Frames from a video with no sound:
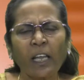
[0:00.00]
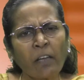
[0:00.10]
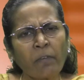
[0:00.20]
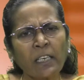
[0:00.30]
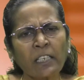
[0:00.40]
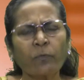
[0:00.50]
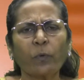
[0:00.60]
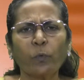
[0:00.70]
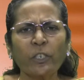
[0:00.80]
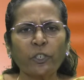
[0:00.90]
Even as we
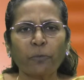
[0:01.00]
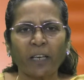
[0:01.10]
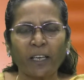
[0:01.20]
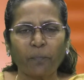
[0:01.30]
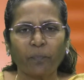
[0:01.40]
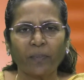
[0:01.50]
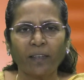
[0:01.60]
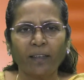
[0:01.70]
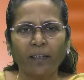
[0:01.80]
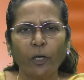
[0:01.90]
worship Him,
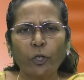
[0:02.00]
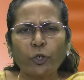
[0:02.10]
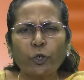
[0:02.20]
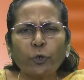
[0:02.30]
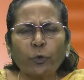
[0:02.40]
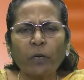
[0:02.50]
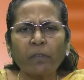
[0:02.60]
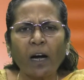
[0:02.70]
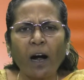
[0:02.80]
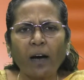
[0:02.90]
tune
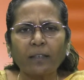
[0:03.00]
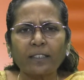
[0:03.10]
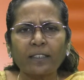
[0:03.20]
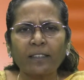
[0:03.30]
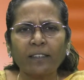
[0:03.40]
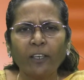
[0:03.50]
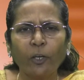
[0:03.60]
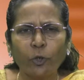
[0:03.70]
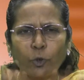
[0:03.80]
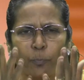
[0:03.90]
our hearts
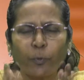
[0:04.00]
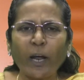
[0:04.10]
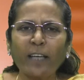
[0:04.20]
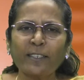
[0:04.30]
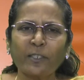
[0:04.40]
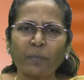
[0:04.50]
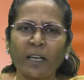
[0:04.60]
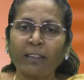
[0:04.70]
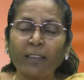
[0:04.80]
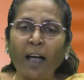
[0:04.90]
to praise Him
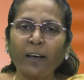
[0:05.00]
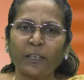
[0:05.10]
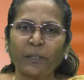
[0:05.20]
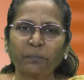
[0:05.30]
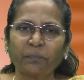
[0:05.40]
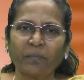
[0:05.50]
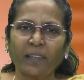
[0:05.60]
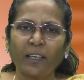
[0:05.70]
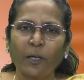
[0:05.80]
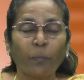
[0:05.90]
and thank Him.
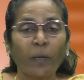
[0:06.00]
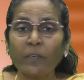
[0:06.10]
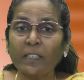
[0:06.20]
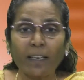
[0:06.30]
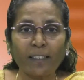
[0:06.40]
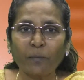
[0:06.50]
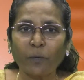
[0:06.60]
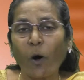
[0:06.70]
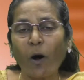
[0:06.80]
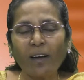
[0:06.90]
May we tell Him,
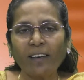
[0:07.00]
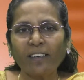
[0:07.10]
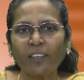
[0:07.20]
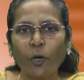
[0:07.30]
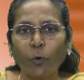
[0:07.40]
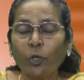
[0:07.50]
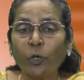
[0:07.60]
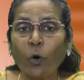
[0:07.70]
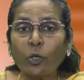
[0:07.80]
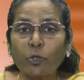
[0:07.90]
Lord, will
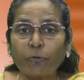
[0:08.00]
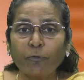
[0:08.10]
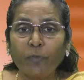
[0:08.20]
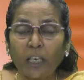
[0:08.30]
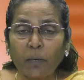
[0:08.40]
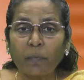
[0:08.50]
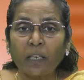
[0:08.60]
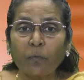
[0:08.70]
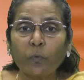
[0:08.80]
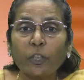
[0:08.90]
You also fill
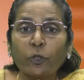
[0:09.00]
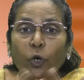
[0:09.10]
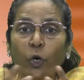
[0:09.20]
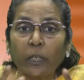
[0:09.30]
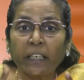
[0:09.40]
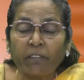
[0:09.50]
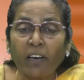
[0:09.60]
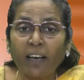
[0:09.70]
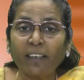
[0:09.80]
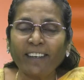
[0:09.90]
me with Your
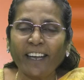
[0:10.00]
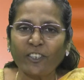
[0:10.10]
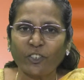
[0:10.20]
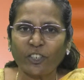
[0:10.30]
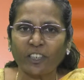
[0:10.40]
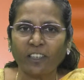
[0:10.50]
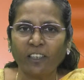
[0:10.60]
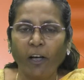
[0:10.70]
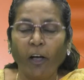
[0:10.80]
divine nature?